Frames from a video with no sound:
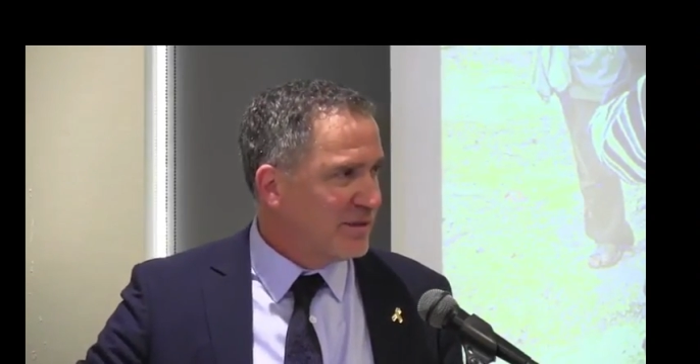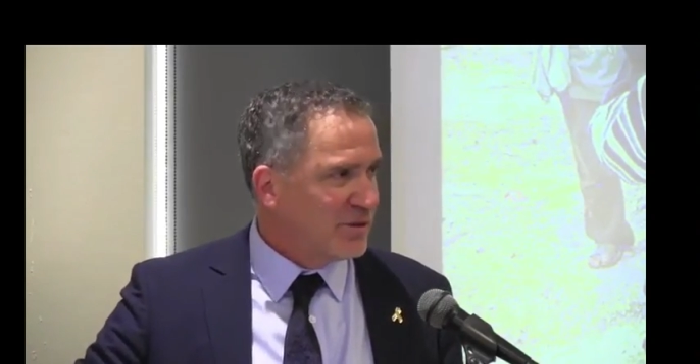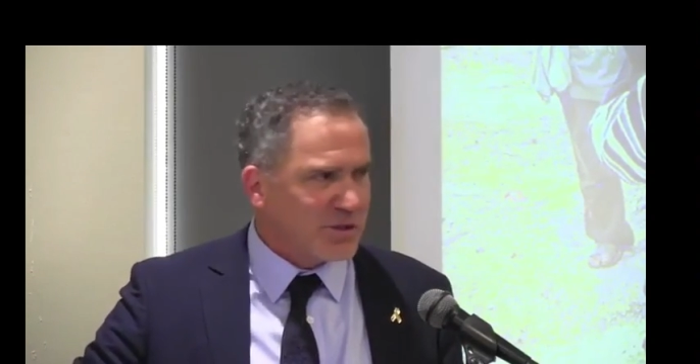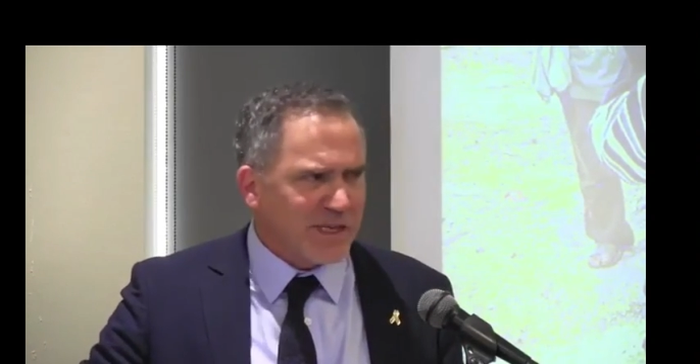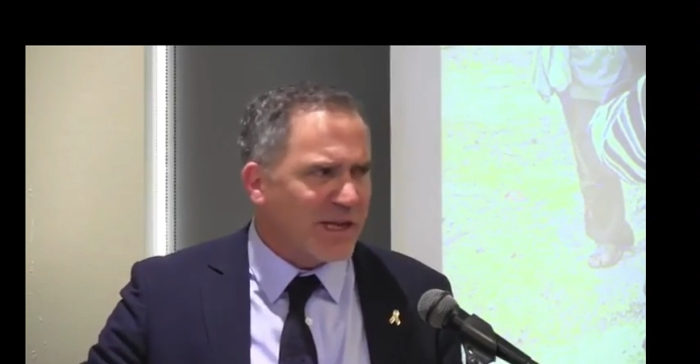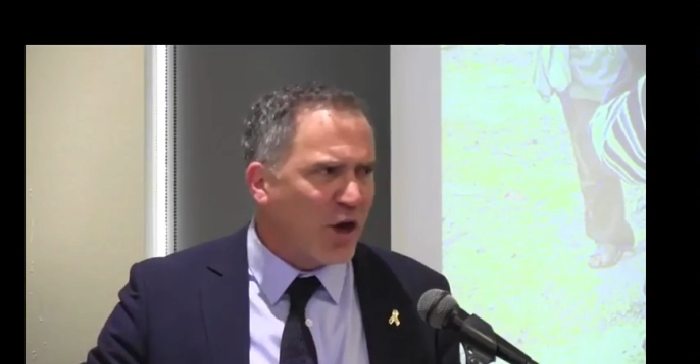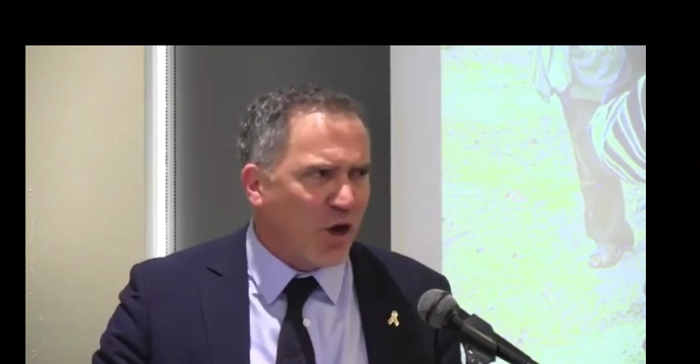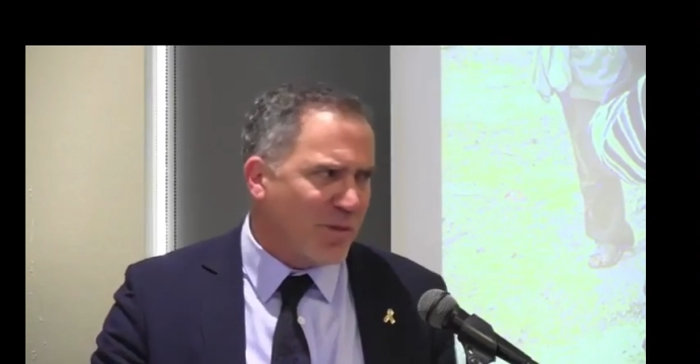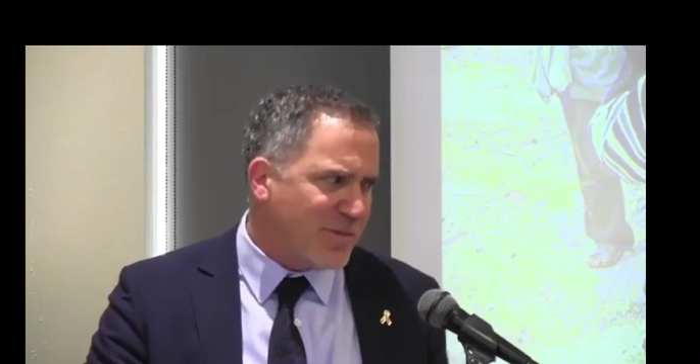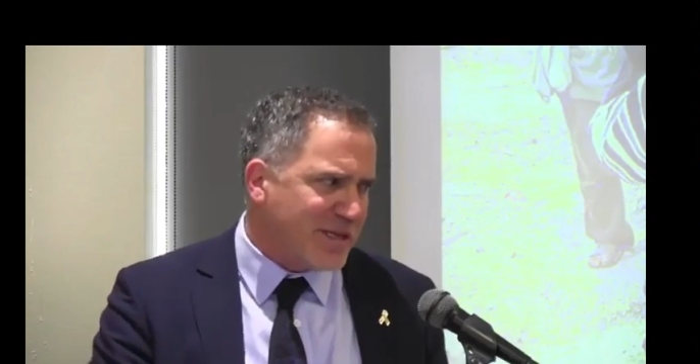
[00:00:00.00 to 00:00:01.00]
They're saying,
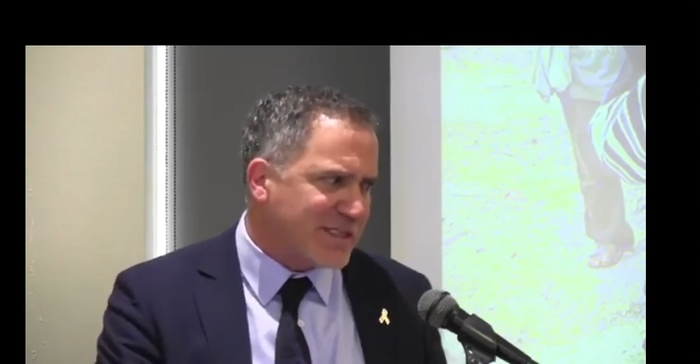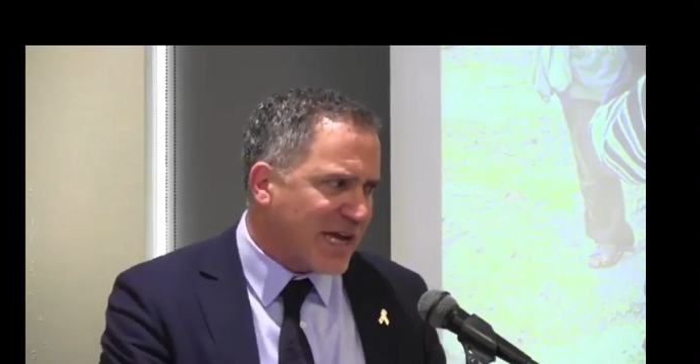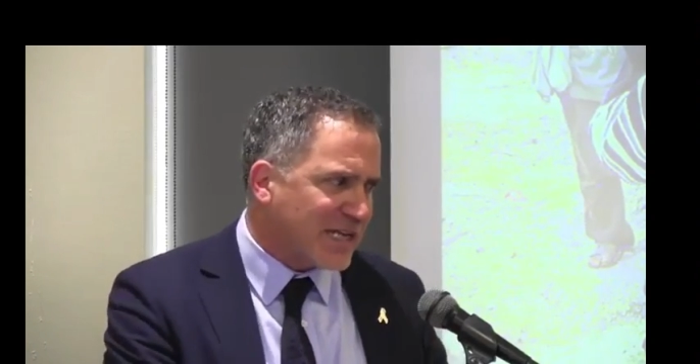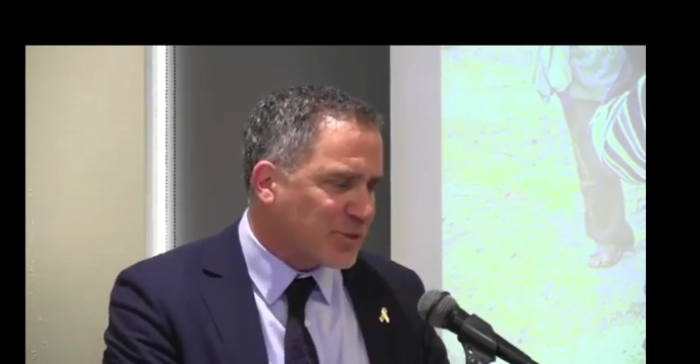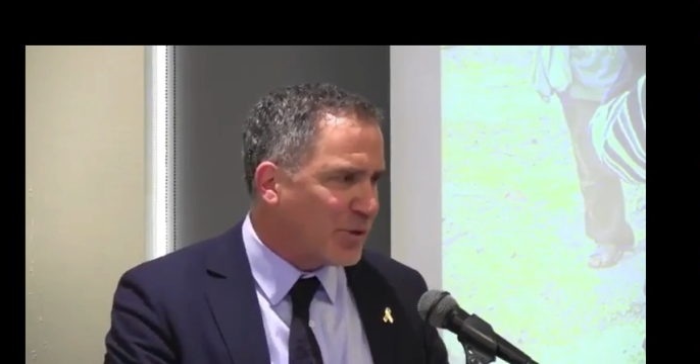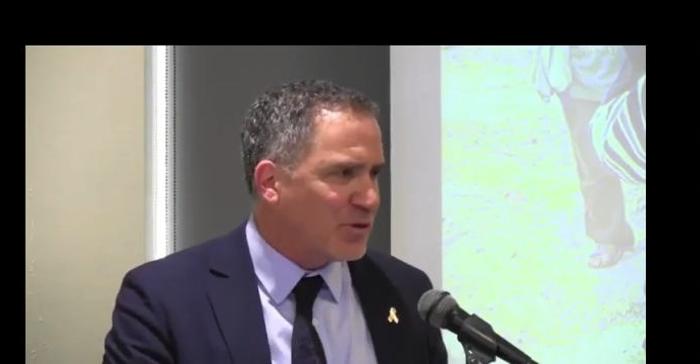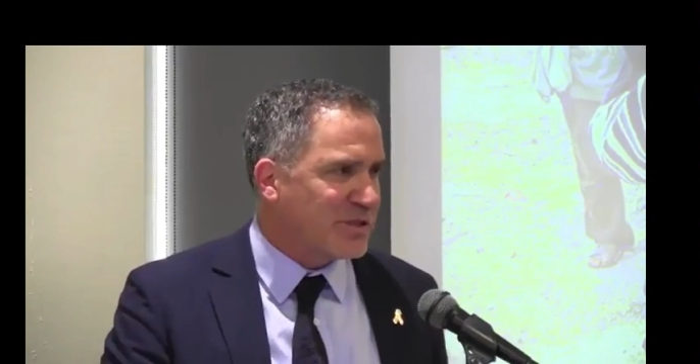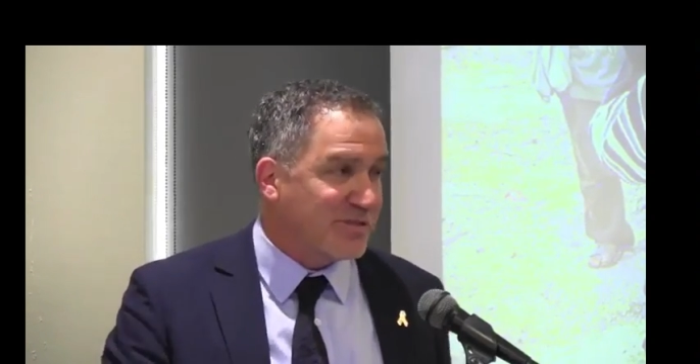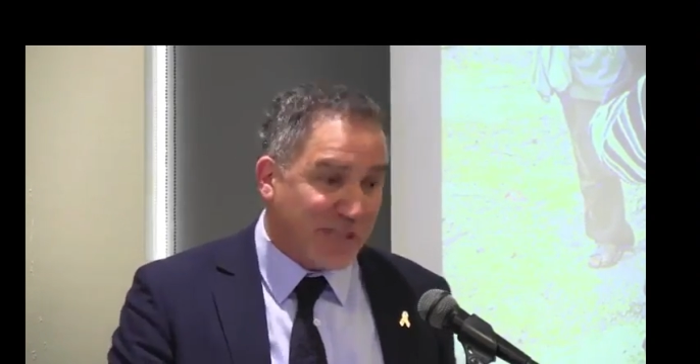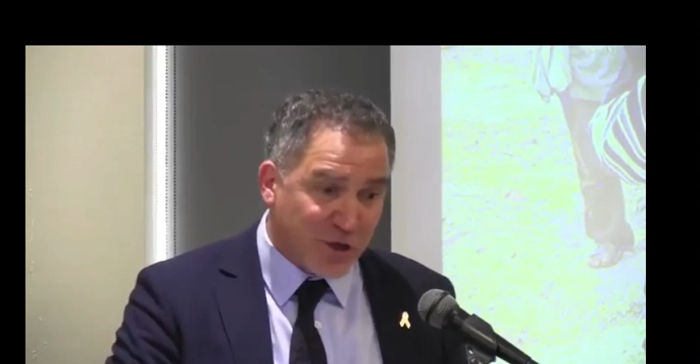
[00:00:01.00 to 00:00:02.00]
oh, maybe he's got
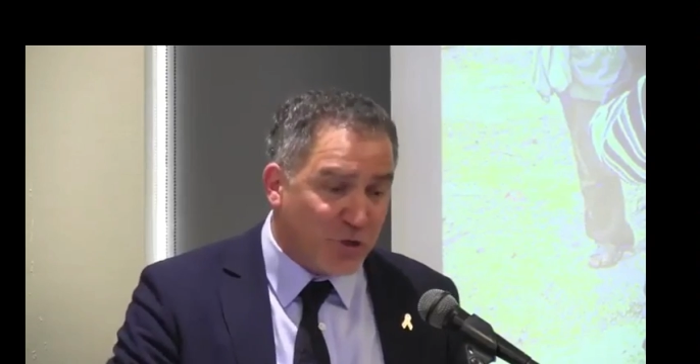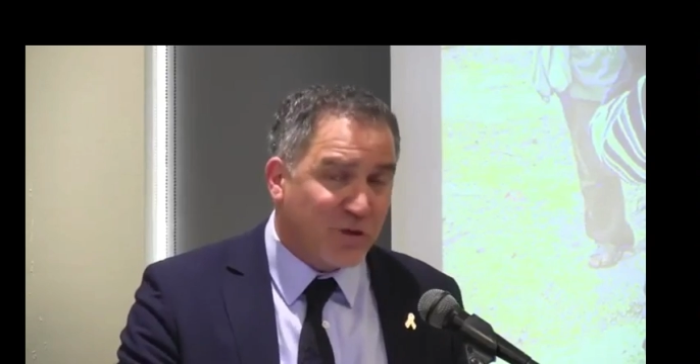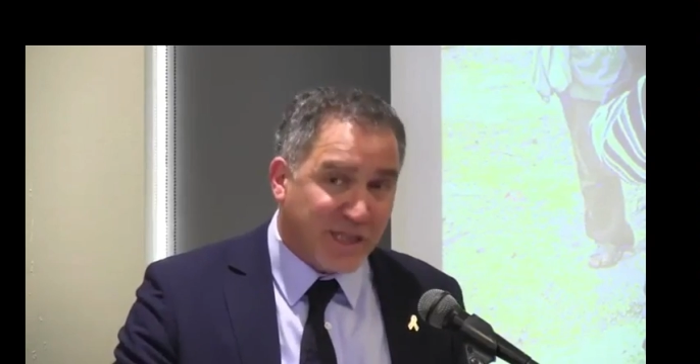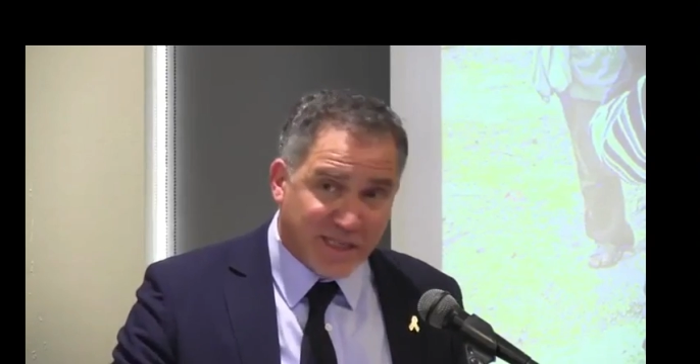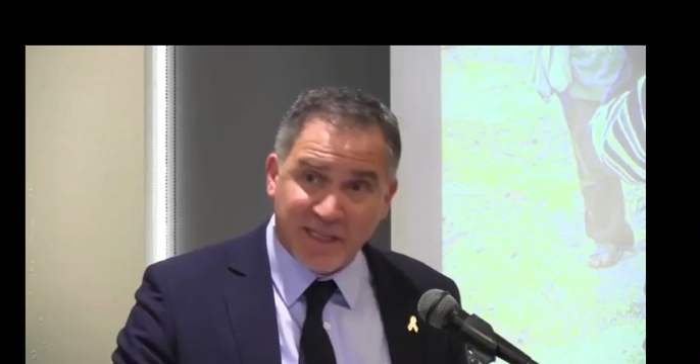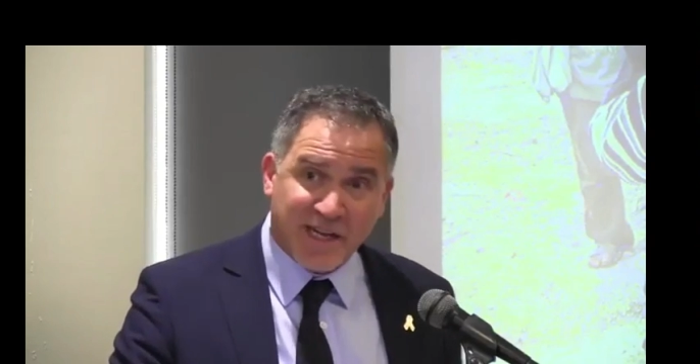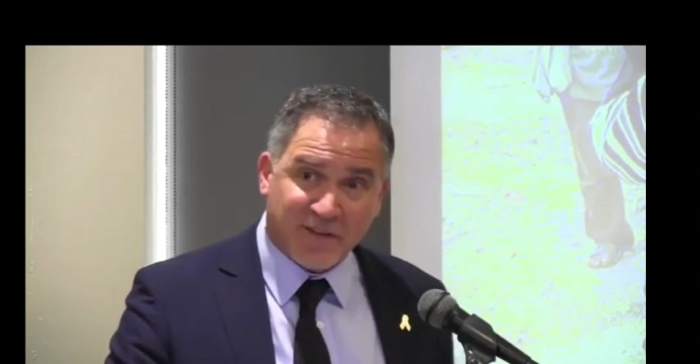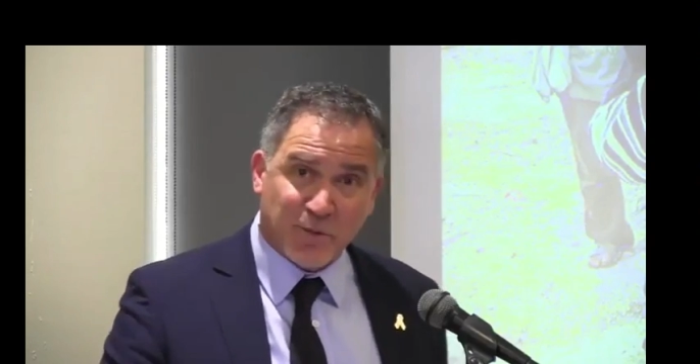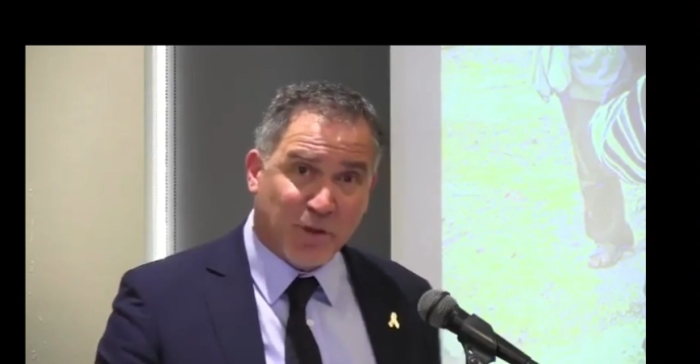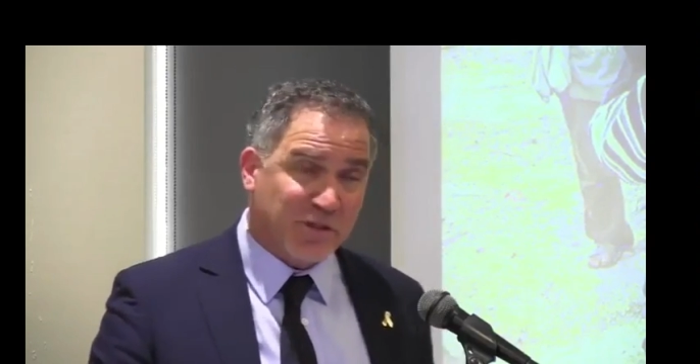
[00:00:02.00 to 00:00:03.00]
explosives. They knew that he didn't have
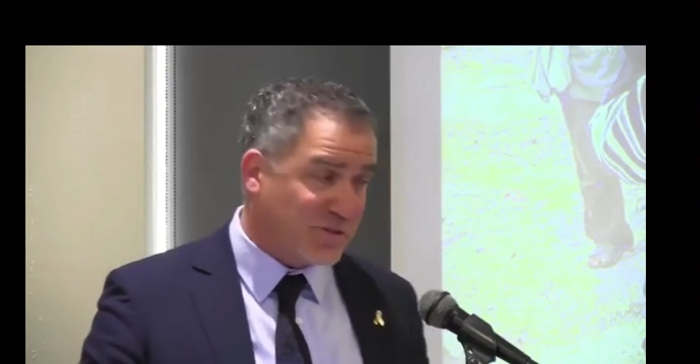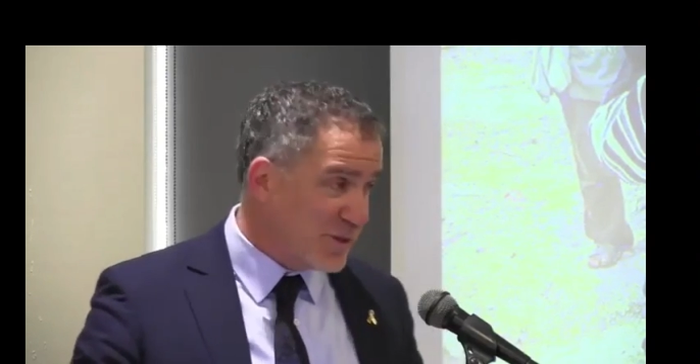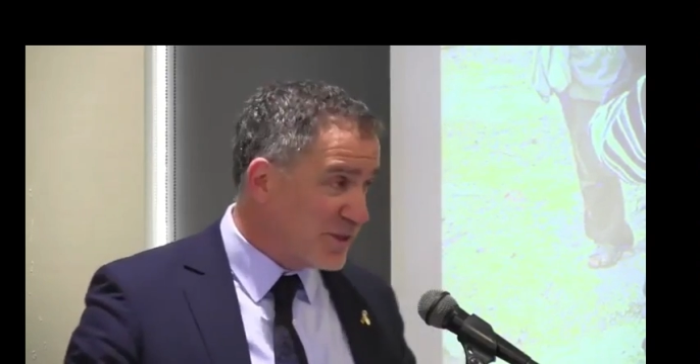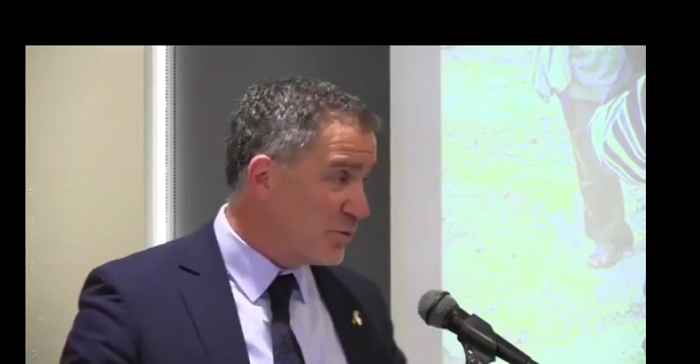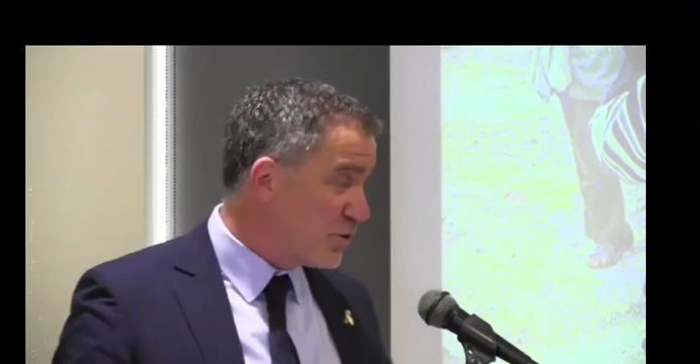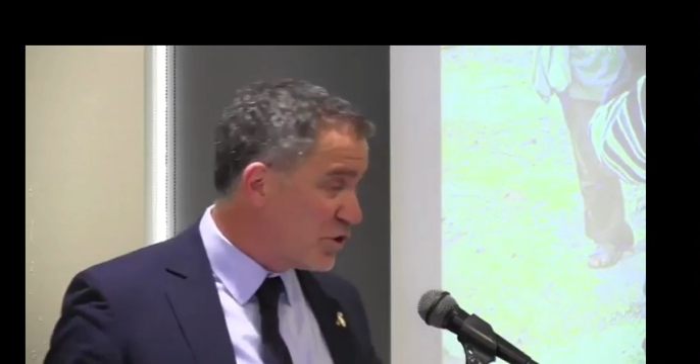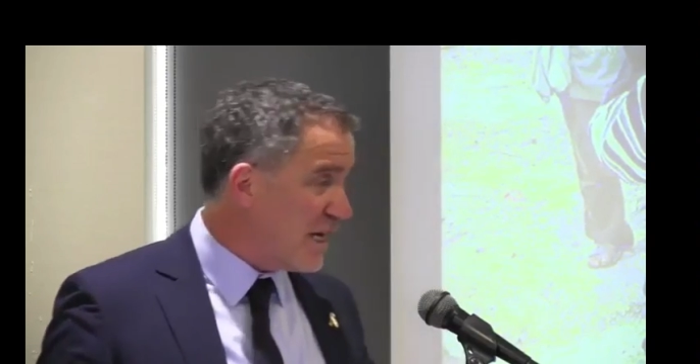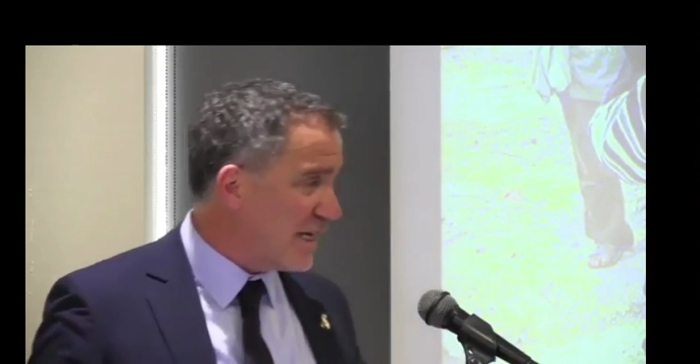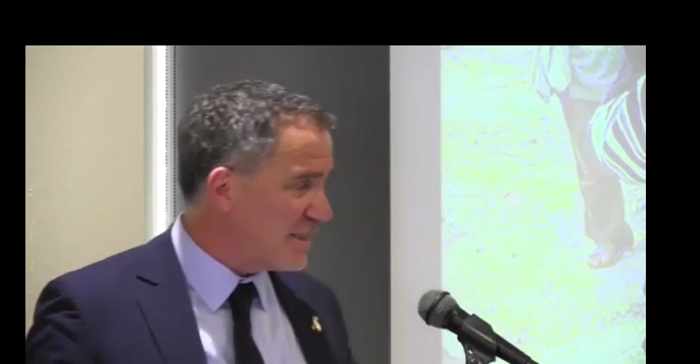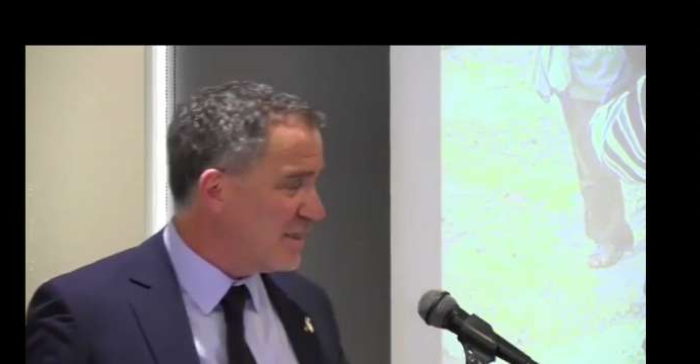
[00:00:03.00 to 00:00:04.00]
explosives because he was
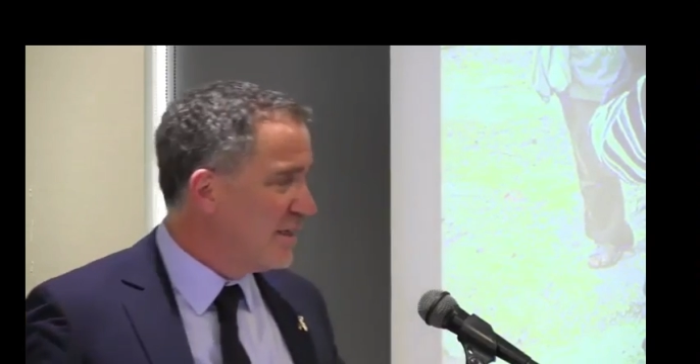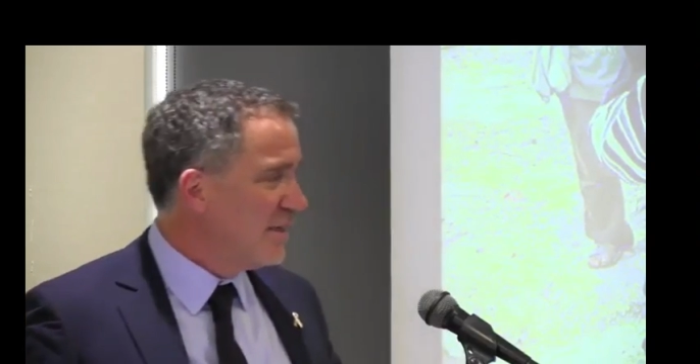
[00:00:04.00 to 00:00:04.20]
checked.